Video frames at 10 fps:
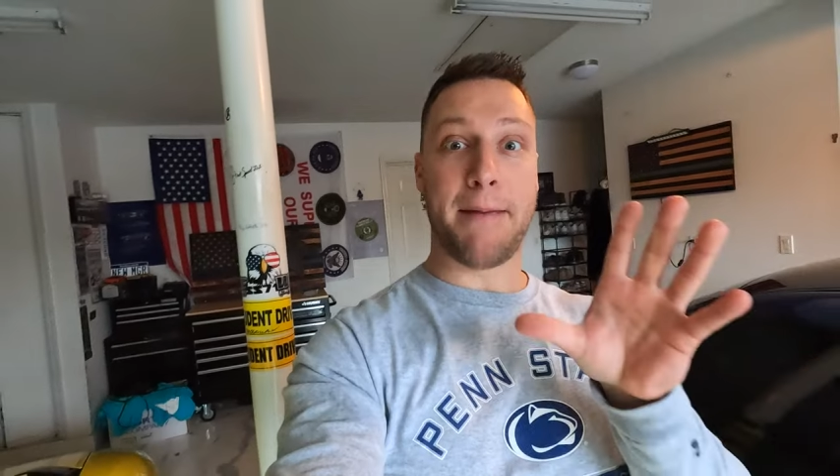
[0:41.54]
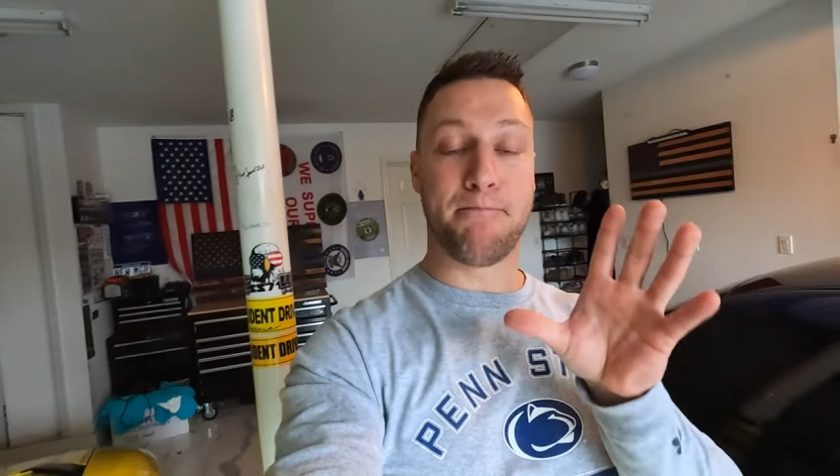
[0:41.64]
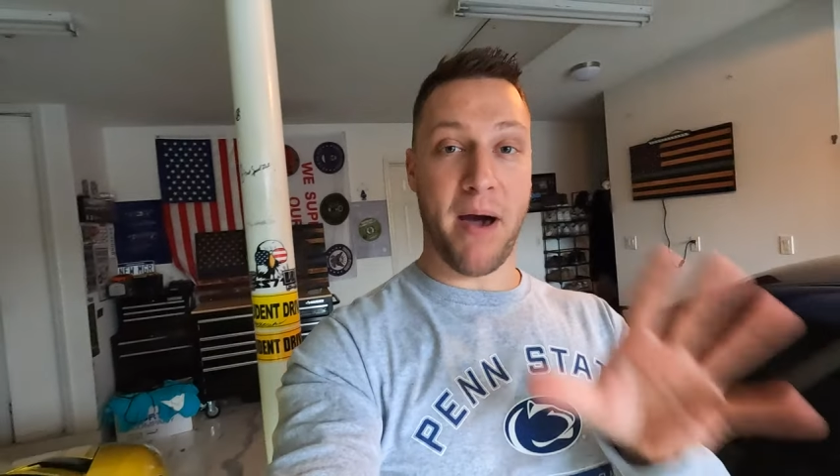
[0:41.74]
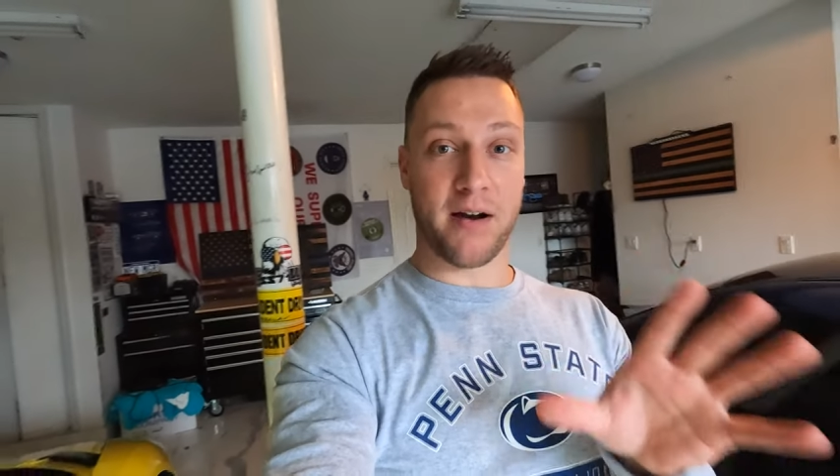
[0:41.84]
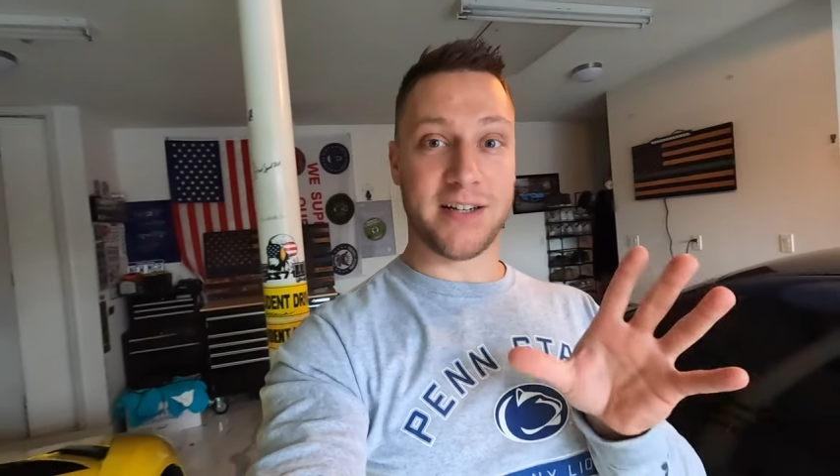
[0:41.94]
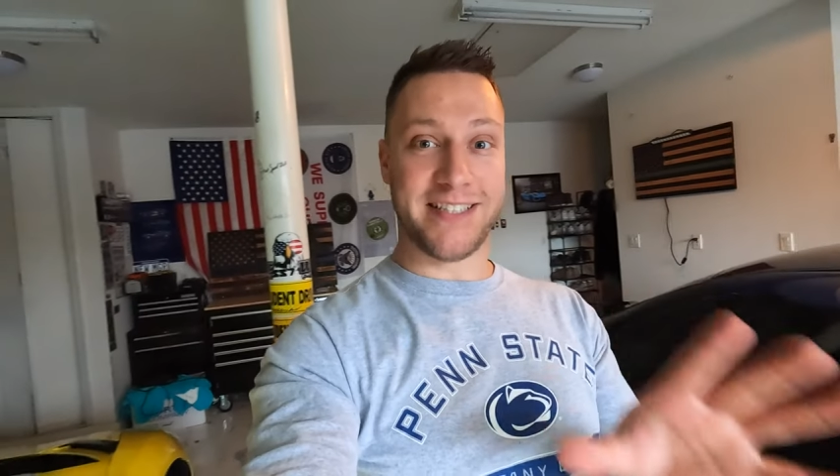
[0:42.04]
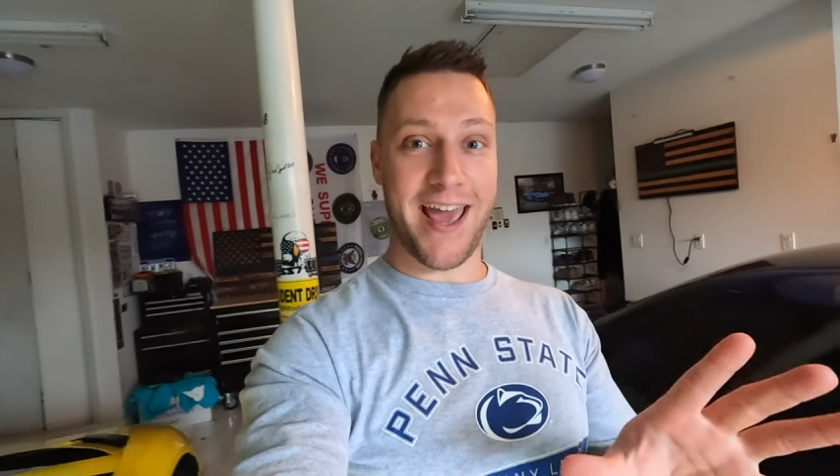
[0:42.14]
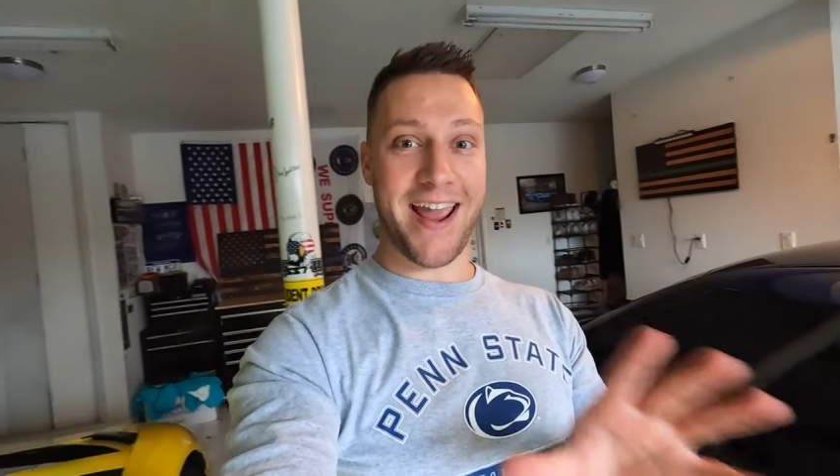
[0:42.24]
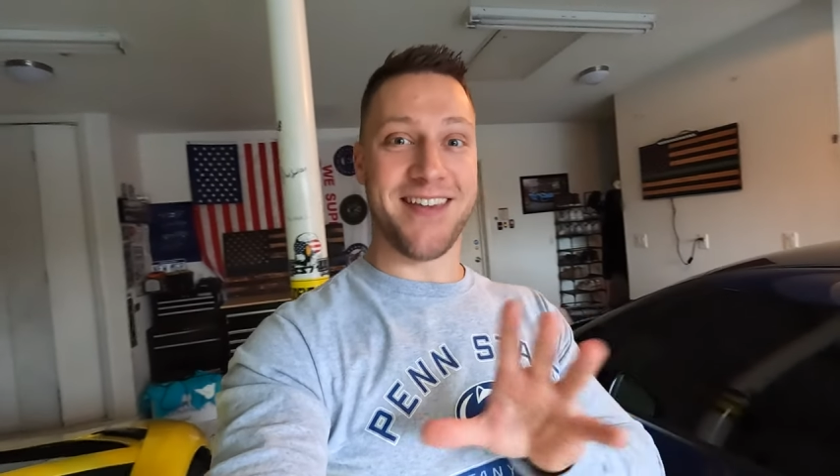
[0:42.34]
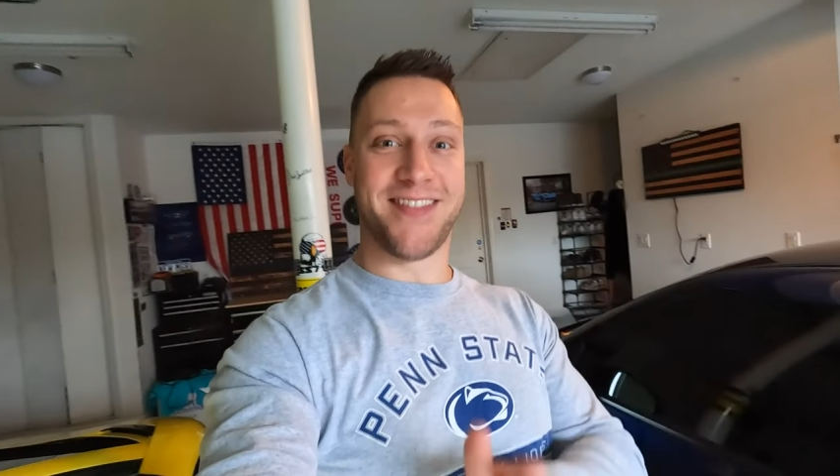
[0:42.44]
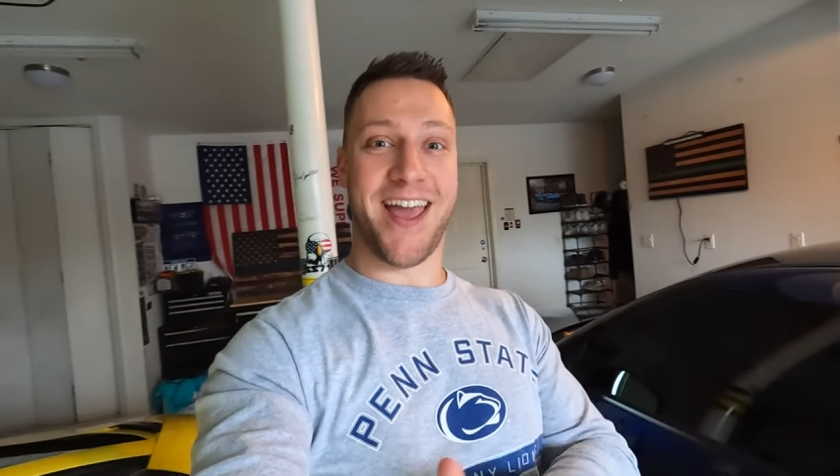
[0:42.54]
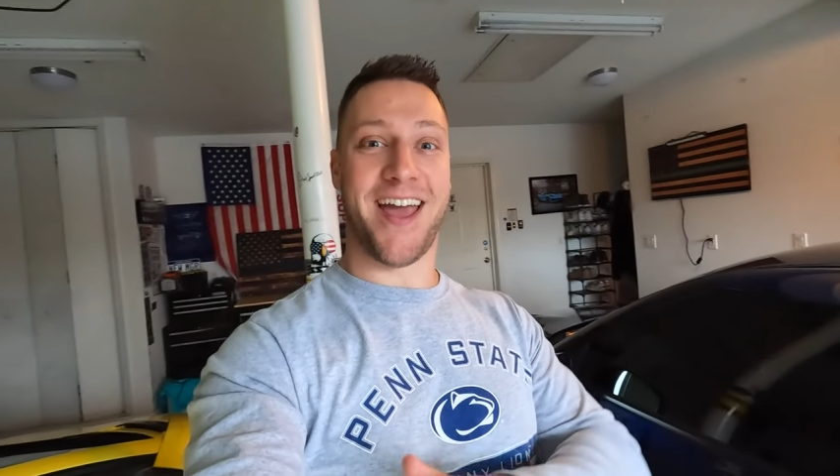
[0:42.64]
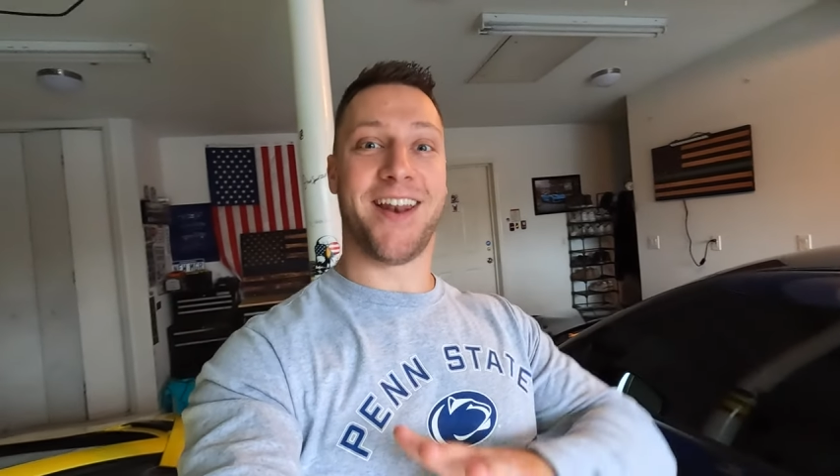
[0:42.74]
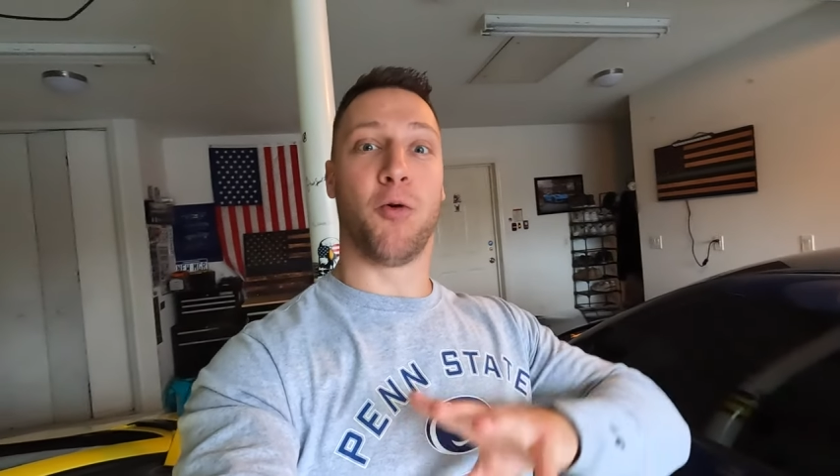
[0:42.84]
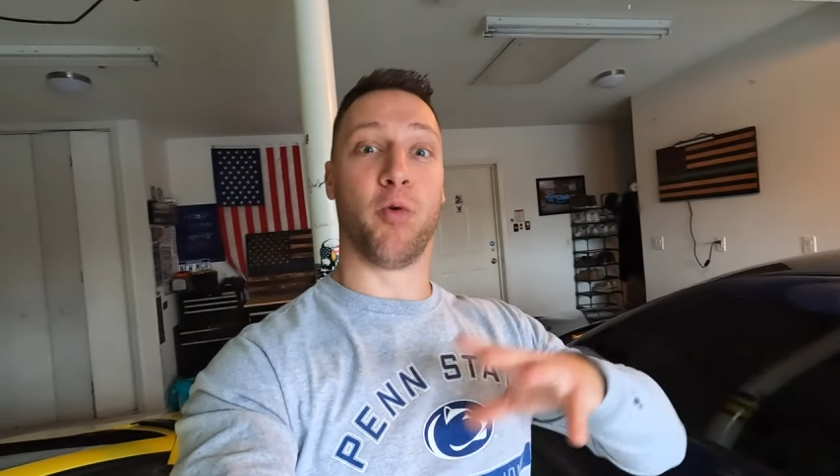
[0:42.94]
a better day
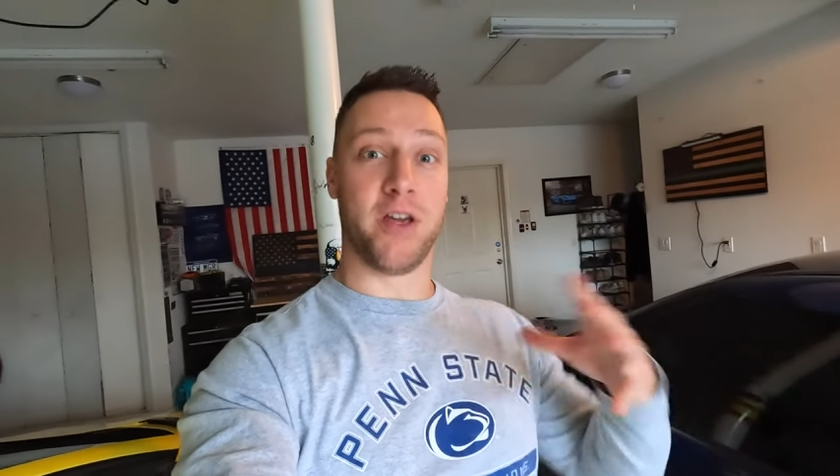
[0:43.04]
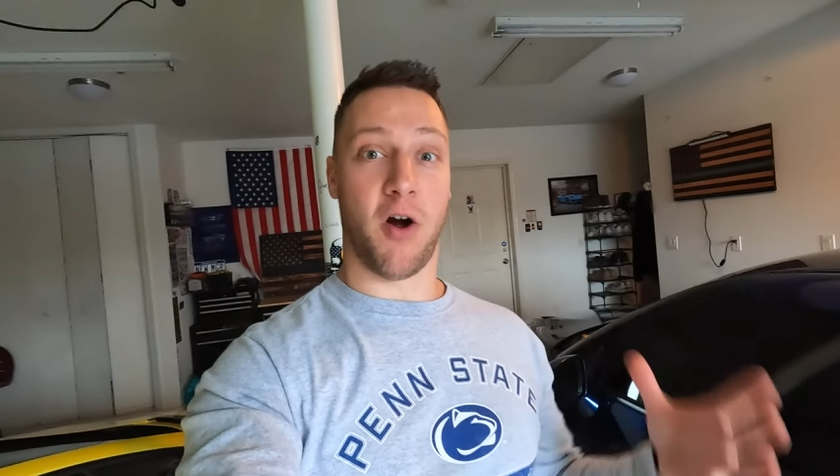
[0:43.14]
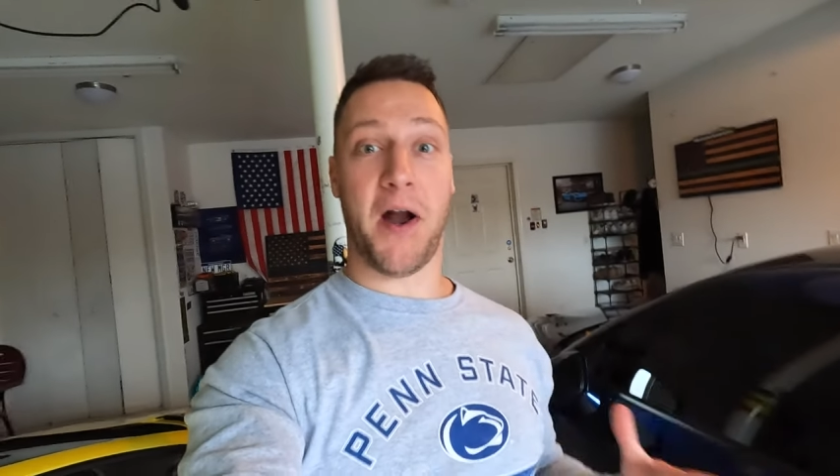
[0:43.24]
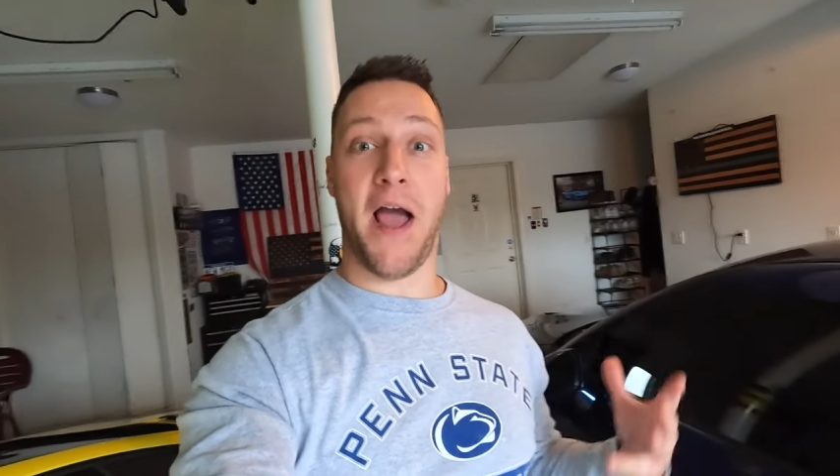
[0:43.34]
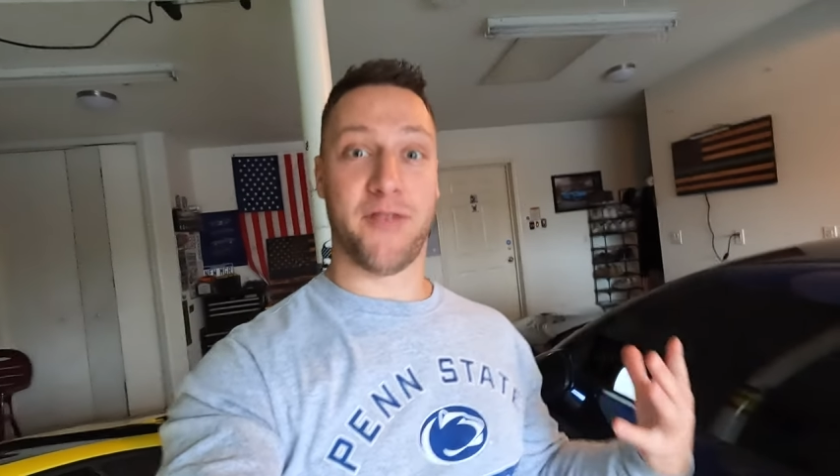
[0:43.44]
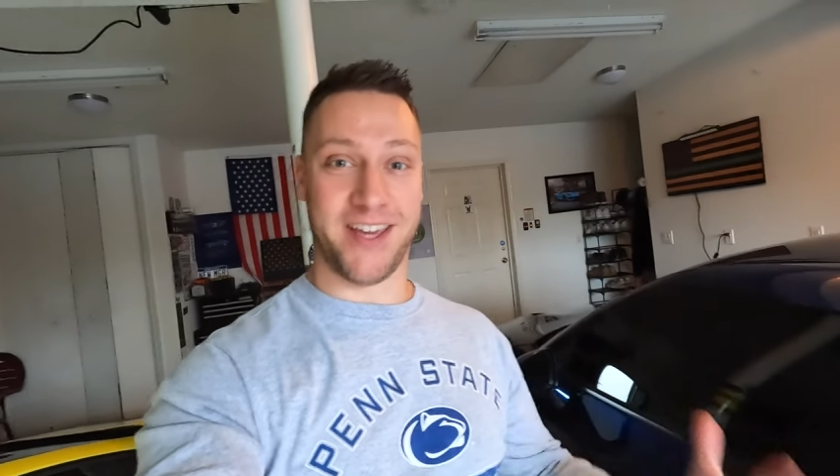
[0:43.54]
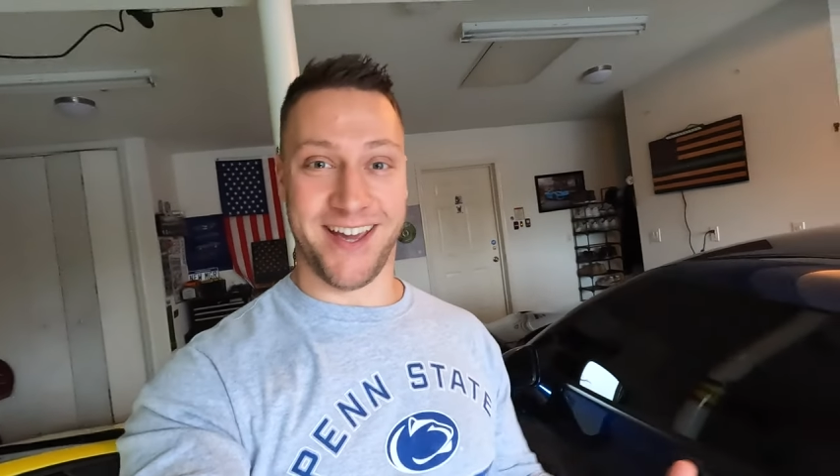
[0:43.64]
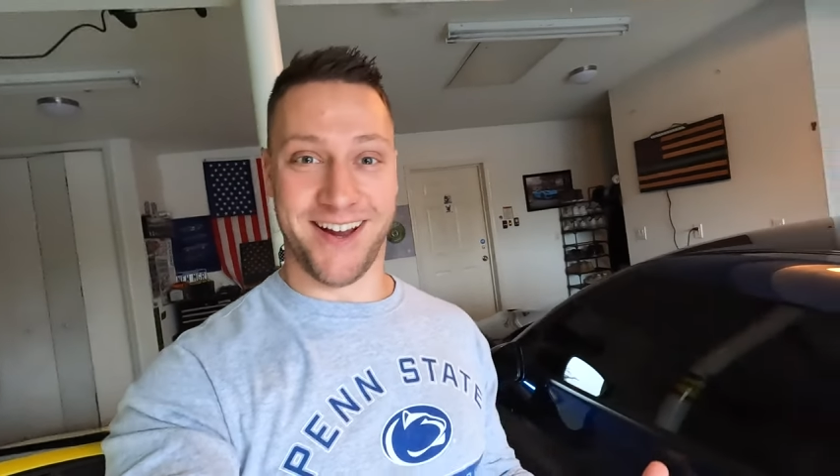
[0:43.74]
than we are having